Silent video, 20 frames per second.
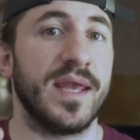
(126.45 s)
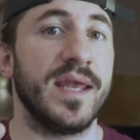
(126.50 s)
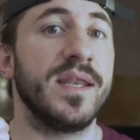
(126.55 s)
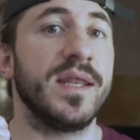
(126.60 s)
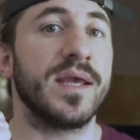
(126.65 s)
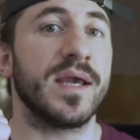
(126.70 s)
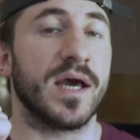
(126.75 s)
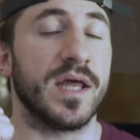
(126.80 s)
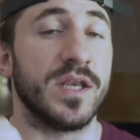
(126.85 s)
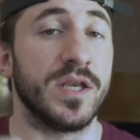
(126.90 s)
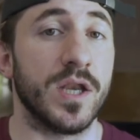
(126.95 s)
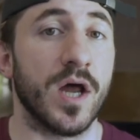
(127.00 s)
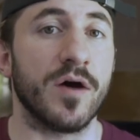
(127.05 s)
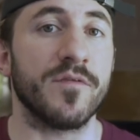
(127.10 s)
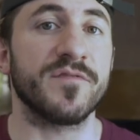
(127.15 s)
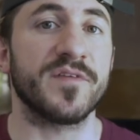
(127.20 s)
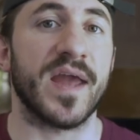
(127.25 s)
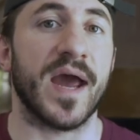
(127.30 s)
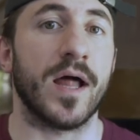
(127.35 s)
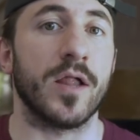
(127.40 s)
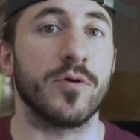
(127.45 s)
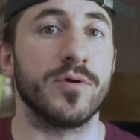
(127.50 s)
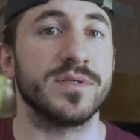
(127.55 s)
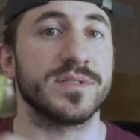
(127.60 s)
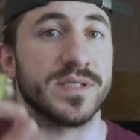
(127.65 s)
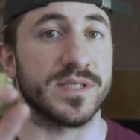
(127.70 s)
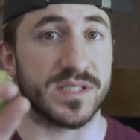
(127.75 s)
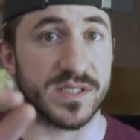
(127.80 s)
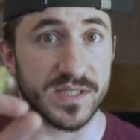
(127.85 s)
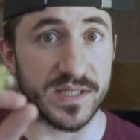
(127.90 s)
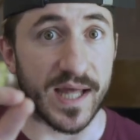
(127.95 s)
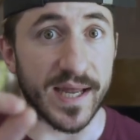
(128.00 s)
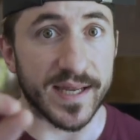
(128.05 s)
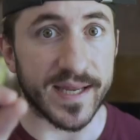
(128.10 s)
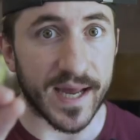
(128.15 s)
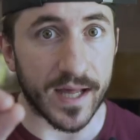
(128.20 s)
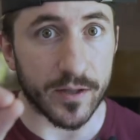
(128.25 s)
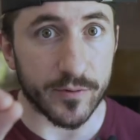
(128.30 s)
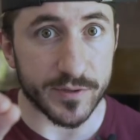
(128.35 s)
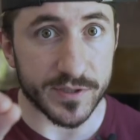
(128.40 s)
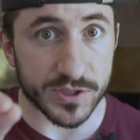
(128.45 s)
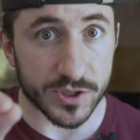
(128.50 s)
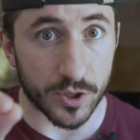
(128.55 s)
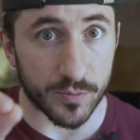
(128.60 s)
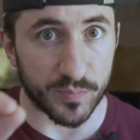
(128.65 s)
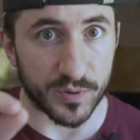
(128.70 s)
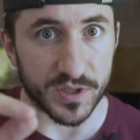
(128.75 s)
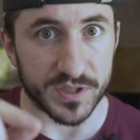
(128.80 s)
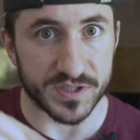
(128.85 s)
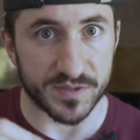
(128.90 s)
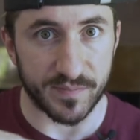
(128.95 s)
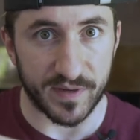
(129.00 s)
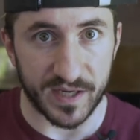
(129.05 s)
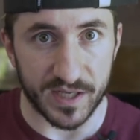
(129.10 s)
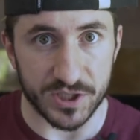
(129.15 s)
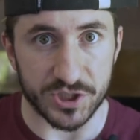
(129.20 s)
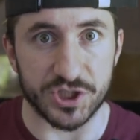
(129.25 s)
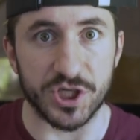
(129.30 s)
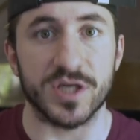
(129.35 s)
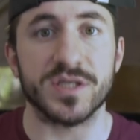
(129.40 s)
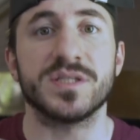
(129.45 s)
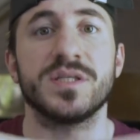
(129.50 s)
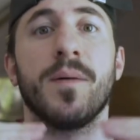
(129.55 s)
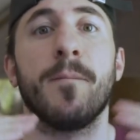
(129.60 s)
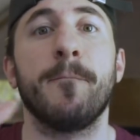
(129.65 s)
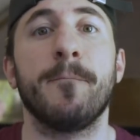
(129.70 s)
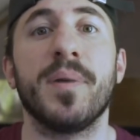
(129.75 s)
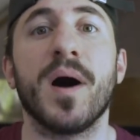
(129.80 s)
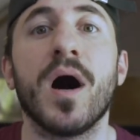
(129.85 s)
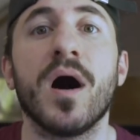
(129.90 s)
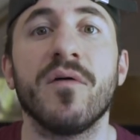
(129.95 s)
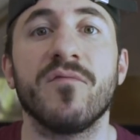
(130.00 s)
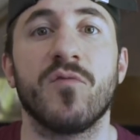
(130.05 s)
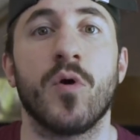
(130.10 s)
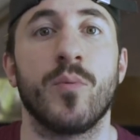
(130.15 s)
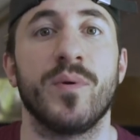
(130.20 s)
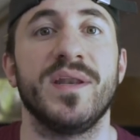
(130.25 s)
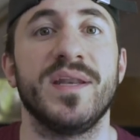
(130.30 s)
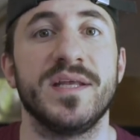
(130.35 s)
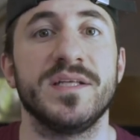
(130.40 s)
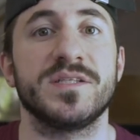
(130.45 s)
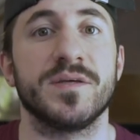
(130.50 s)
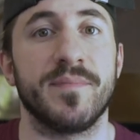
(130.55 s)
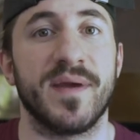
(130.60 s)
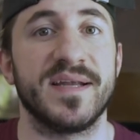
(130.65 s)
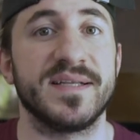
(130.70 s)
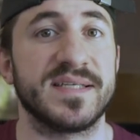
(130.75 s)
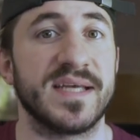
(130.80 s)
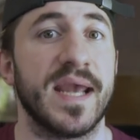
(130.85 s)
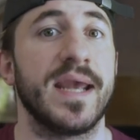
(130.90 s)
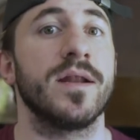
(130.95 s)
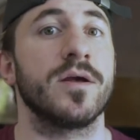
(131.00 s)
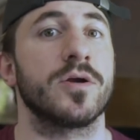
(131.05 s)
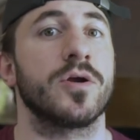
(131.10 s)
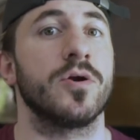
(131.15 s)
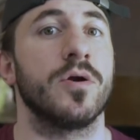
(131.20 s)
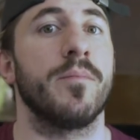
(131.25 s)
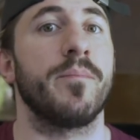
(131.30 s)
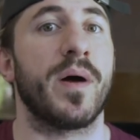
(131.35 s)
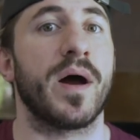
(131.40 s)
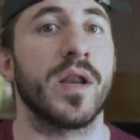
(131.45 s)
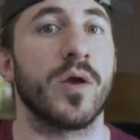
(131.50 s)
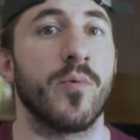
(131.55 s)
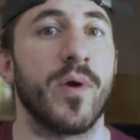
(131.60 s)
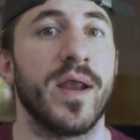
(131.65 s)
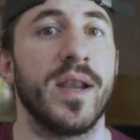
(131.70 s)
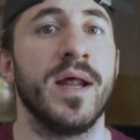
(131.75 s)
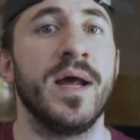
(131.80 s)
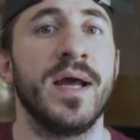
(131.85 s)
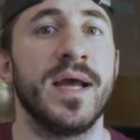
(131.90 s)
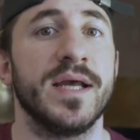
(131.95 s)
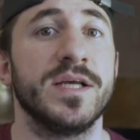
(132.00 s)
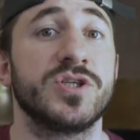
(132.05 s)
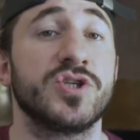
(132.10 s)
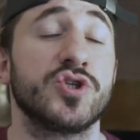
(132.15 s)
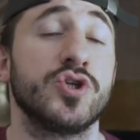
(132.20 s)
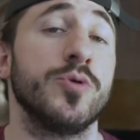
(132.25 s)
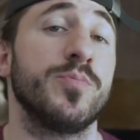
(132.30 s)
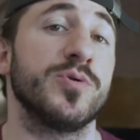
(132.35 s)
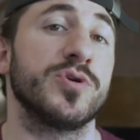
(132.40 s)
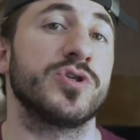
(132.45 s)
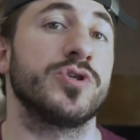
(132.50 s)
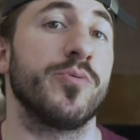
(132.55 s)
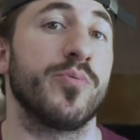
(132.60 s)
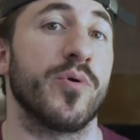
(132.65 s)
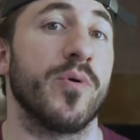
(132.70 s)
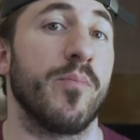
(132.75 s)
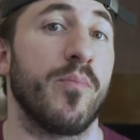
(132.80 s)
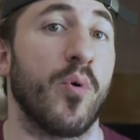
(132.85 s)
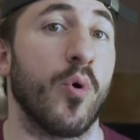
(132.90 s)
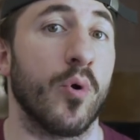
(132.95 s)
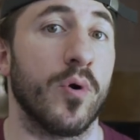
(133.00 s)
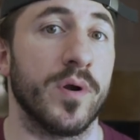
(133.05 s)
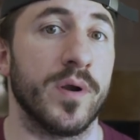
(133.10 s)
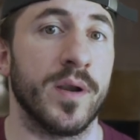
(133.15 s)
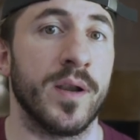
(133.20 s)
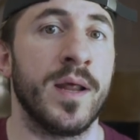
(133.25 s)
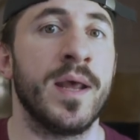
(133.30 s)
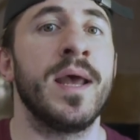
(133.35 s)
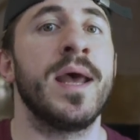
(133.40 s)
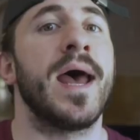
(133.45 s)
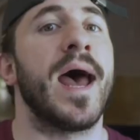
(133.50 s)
eating enough calories, a slight calorie surplus, meaning just above what we need to maintain our current body weight, is super, super important.